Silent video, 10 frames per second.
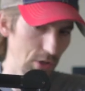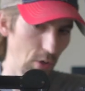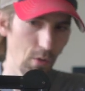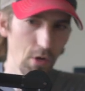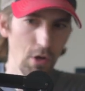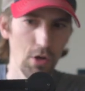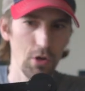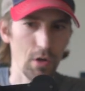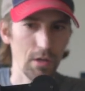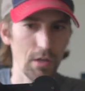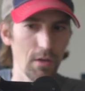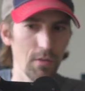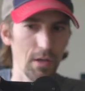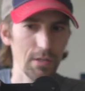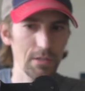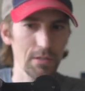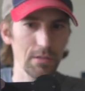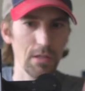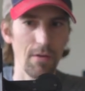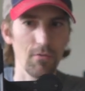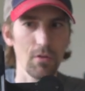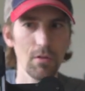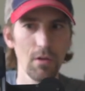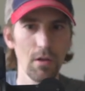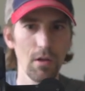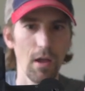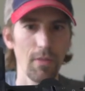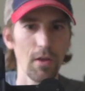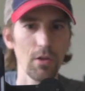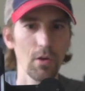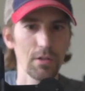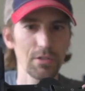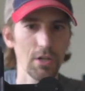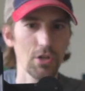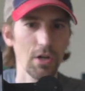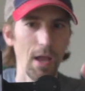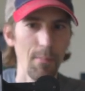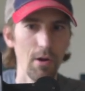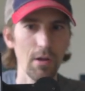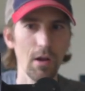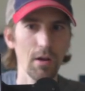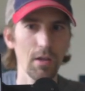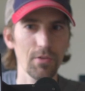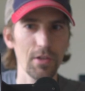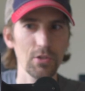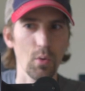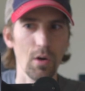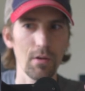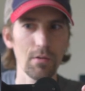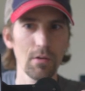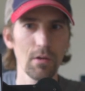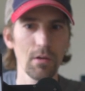So you can get this level and then you can set your camera on here, get this one.